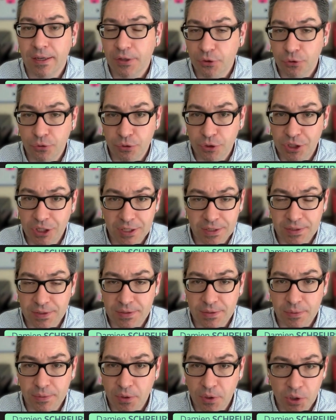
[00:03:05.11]
You
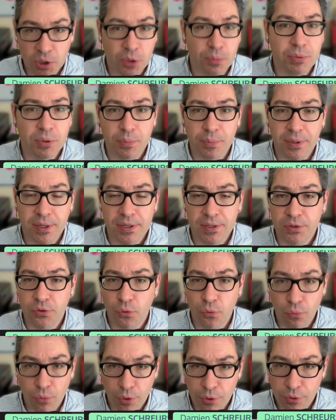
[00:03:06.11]
just copy-paste the
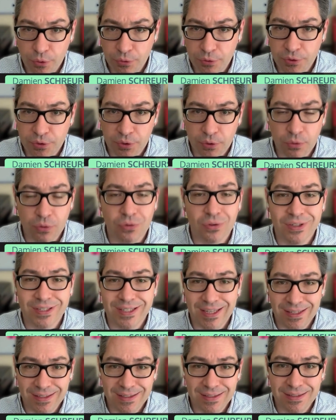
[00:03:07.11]
words or
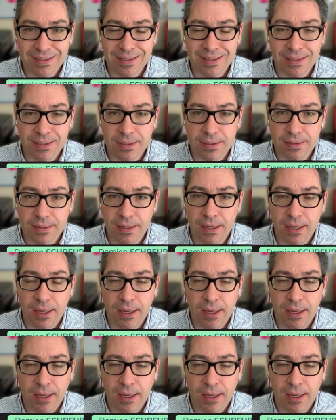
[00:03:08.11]
sentences,